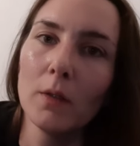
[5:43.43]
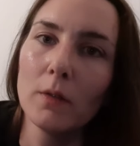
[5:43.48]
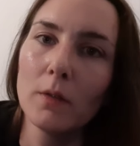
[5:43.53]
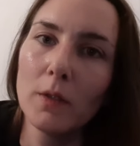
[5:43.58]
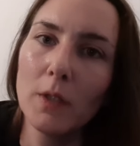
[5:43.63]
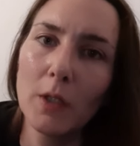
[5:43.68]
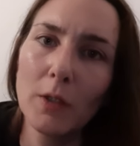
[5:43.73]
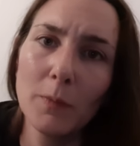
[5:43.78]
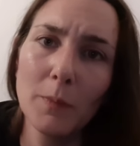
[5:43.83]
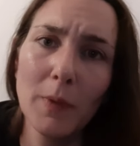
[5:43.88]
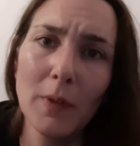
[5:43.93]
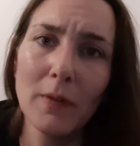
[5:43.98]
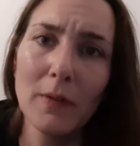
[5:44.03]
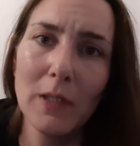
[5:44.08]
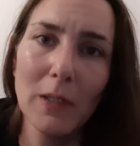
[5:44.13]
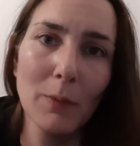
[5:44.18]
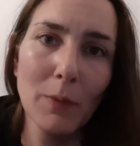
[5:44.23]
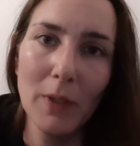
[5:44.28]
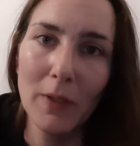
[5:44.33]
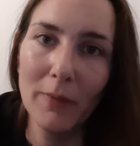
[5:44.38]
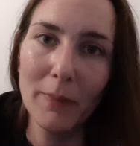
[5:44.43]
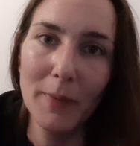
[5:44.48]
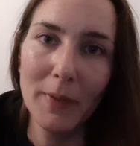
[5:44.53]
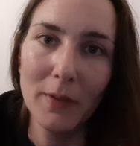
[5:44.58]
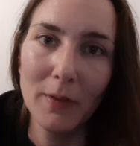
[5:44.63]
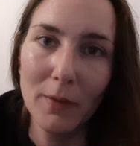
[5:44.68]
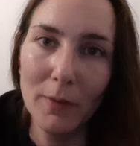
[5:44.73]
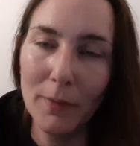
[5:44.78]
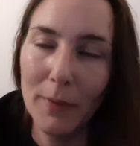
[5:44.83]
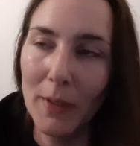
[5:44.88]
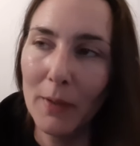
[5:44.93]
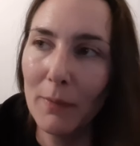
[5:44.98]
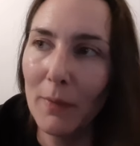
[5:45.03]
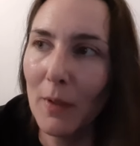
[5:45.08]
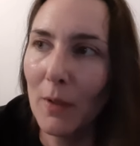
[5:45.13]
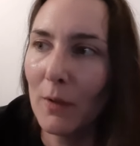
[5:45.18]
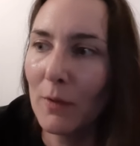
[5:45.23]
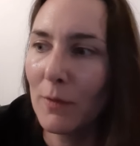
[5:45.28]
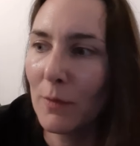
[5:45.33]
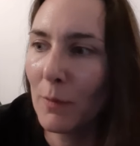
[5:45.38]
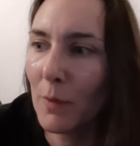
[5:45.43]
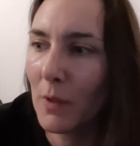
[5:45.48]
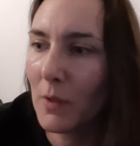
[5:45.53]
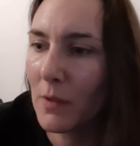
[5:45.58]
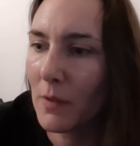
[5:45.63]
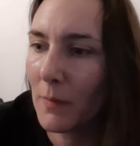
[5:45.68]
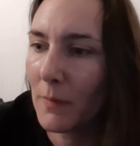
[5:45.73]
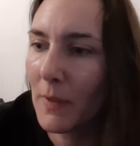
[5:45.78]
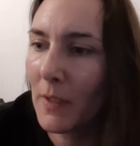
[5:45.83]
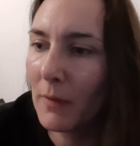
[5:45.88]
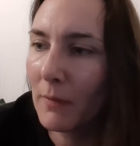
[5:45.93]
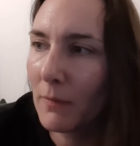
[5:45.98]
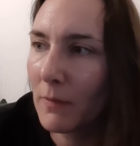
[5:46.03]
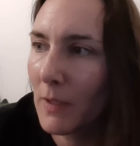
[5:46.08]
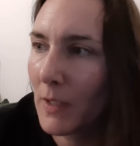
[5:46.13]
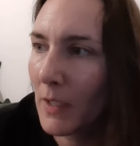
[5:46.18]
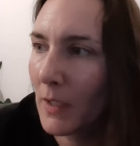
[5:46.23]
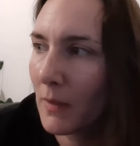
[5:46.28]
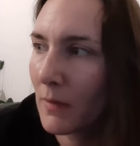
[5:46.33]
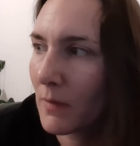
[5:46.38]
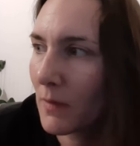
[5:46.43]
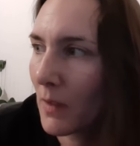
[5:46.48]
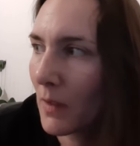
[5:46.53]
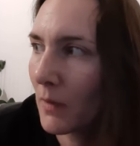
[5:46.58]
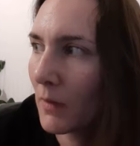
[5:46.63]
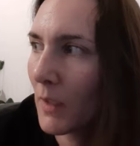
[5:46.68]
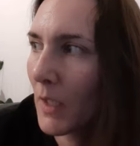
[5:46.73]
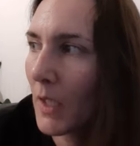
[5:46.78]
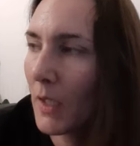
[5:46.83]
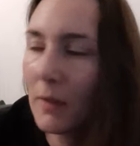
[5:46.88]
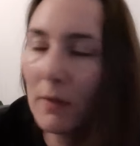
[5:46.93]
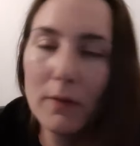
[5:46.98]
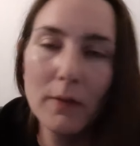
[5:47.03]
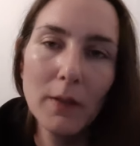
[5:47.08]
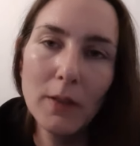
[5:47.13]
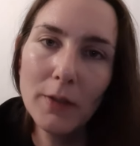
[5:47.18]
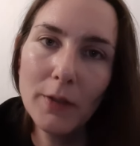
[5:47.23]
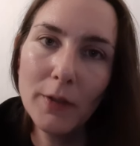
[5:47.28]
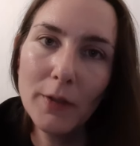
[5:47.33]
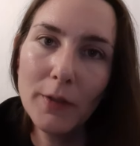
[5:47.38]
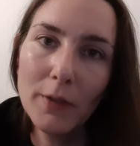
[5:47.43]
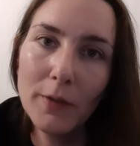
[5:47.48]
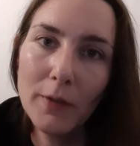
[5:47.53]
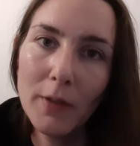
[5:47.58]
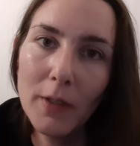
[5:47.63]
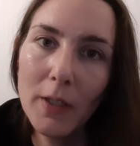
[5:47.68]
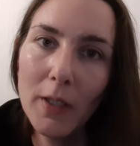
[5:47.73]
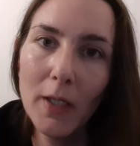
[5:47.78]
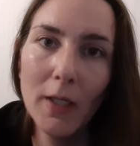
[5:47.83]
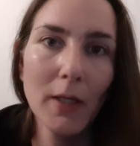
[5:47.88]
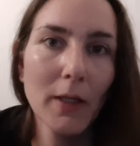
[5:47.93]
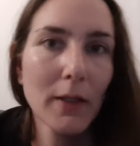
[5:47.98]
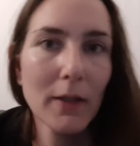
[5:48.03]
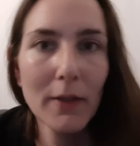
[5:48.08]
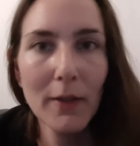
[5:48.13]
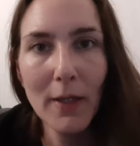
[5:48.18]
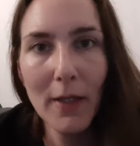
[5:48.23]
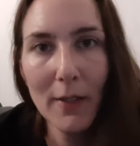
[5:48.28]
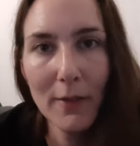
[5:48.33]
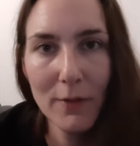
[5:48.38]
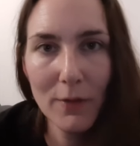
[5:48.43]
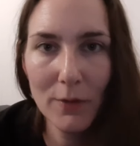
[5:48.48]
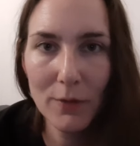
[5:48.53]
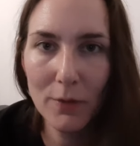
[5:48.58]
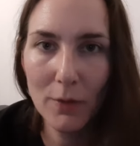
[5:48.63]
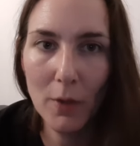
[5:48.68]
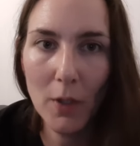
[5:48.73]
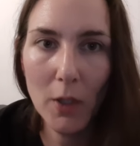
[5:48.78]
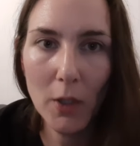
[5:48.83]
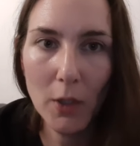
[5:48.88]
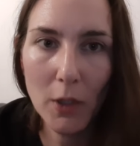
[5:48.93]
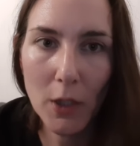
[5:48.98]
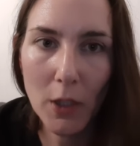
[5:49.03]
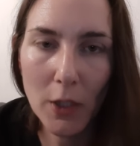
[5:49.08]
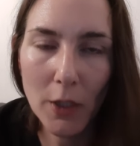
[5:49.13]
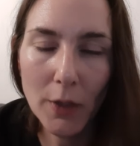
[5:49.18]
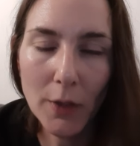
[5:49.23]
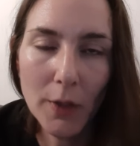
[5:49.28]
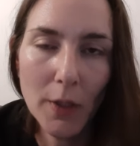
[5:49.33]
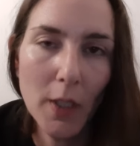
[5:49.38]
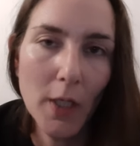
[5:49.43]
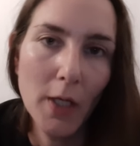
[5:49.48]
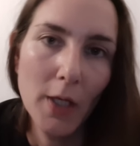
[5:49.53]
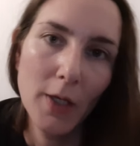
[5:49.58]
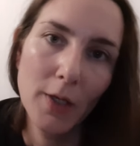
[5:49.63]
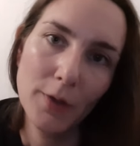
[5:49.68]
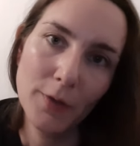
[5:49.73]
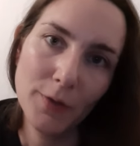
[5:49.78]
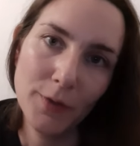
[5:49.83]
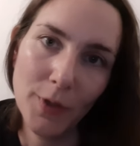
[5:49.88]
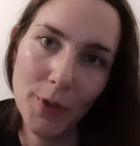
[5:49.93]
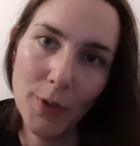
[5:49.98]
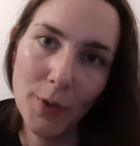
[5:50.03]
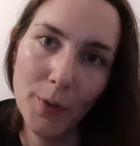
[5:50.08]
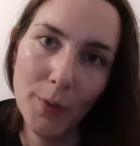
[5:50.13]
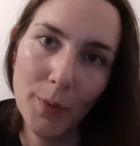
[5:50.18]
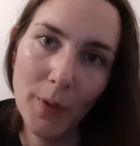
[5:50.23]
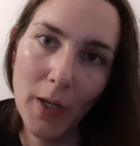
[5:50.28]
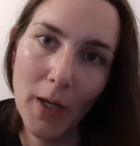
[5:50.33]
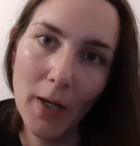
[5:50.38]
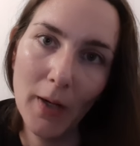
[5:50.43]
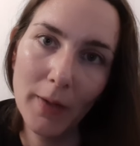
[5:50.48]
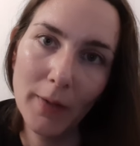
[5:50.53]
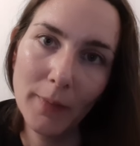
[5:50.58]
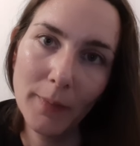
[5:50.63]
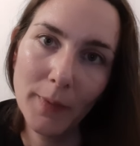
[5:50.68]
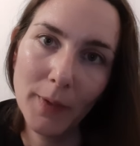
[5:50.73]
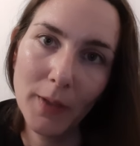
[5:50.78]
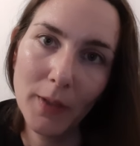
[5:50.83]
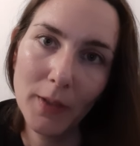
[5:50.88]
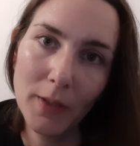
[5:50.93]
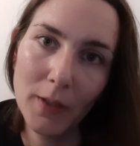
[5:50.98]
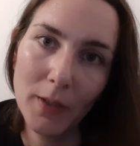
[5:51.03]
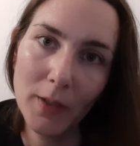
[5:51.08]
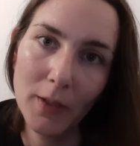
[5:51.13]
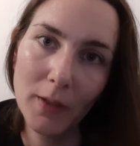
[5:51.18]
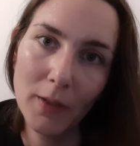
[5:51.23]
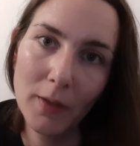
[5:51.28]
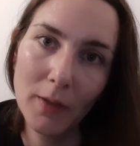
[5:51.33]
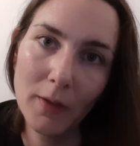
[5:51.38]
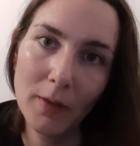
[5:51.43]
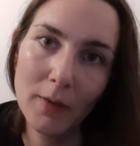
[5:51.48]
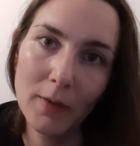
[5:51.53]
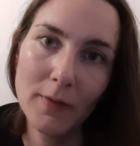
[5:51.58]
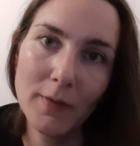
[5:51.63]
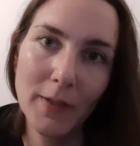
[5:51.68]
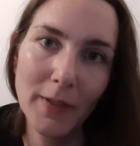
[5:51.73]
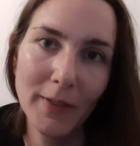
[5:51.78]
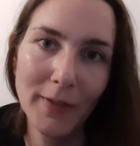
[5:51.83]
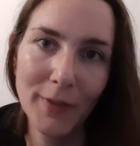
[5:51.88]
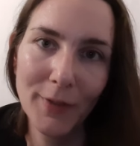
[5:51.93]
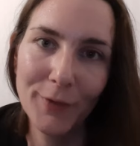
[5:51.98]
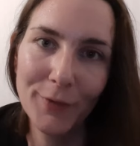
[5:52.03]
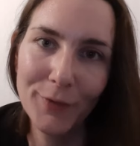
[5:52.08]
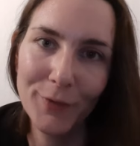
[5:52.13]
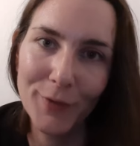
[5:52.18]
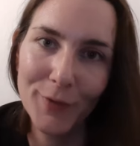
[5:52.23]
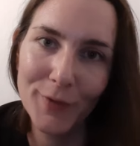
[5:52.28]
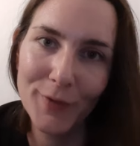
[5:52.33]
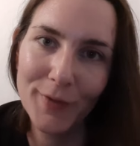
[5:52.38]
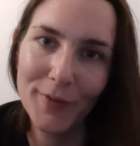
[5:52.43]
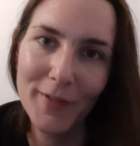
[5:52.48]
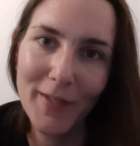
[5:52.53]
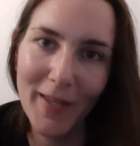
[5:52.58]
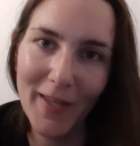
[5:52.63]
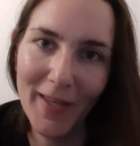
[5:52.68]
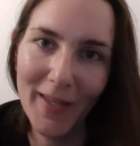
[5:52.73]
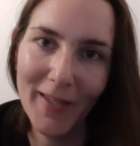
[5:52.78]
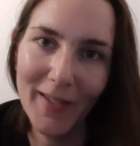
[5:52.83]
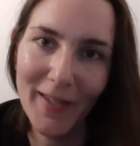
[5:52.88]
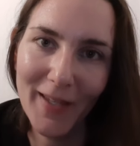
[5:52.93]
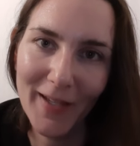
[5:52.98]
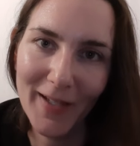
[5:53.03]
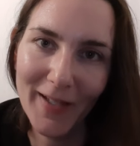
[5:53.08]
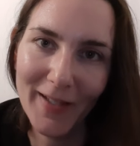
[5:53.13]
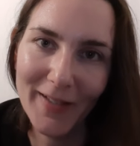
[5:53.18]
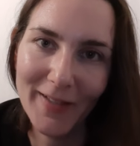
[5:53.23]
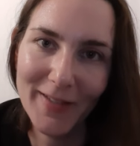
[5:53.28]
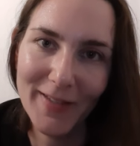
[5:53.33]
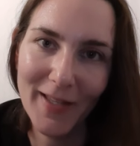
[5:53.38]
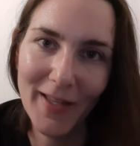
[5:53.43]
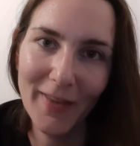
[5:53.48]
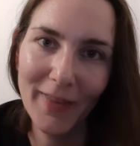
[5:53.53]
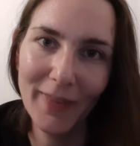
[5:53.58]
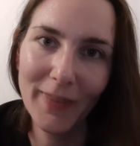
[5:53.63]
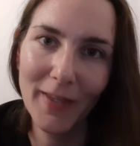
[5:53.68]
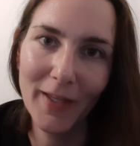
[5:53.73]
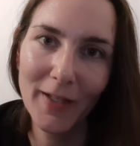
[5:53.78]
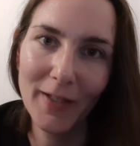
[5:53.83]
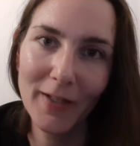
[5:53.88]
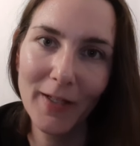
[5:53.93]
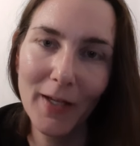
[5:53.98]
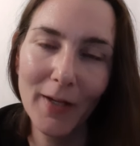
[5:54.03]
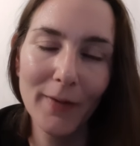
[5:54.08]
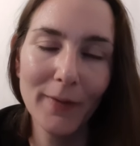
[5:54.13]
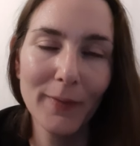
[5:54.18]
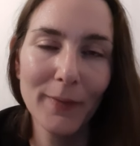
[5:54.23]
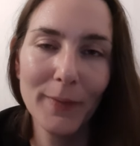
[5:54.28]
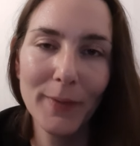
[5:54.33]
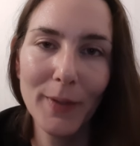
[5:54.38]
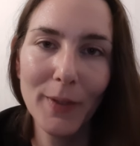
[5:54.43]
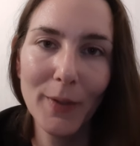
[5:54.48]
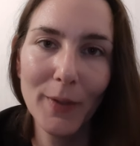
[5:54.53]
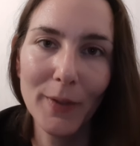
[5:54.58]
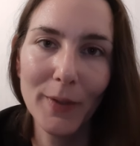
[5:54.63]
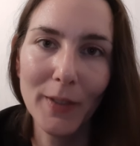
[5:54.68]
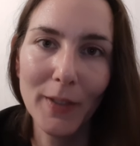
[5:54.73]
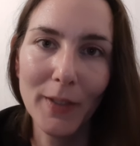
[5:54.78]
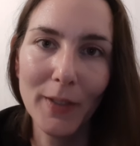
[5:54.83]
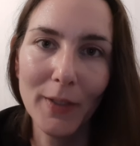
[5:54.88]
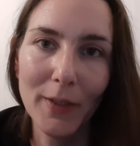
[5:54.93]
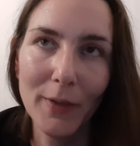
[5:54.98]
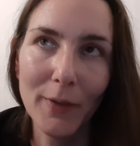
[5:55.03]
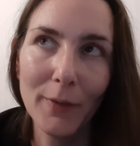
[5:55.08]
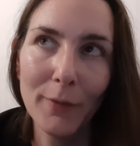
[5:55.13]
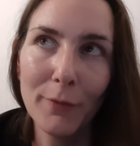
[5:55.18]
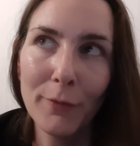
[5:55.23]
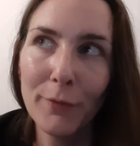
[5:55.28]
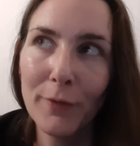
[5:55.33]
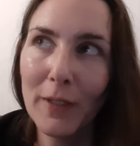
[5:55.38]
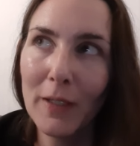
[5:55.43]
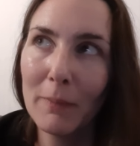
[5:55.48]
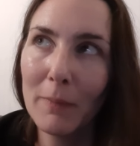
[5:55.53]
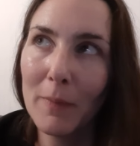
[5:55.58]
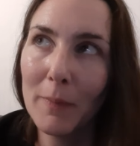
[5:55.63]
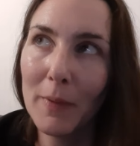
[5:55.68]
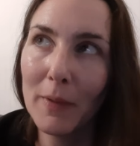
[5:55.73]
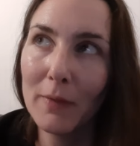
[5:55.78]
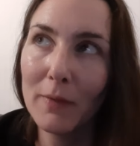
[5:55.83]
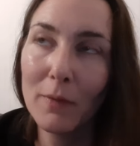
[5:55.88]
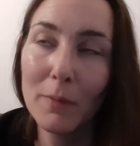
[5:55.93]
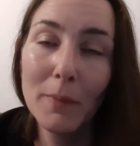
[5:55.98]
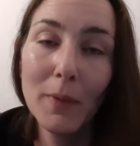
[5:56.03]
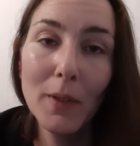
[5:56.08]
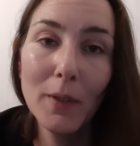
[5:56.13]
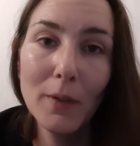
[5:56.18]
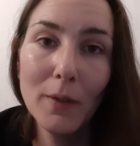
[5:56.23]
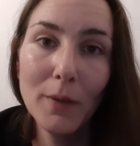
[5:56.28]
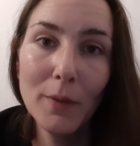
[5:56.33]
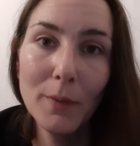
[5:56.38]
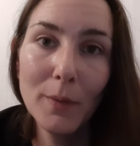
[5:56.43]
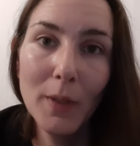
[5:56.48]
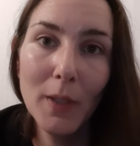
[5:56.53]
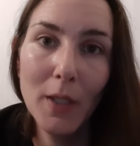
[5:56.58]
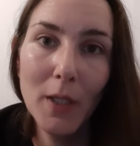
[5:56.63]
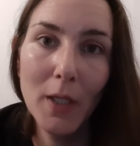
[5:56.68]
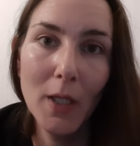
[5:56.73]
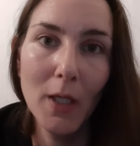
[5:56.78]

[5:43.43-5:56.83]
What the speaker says: So that's basically what I've been doing. We also watched on Netflix and had dinner, as you saw earlier. So I'm gonna sign off for today, guys, and then I'm gonna film a bit tomorrow.